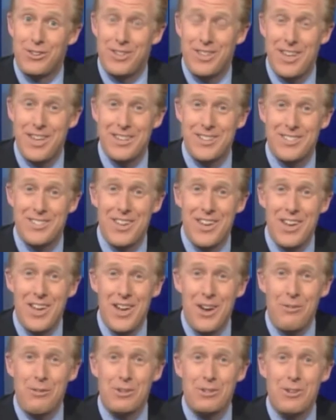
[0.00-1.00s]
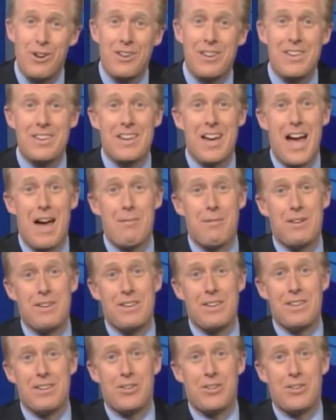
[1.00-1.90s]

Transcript: kids. We're talking comedy,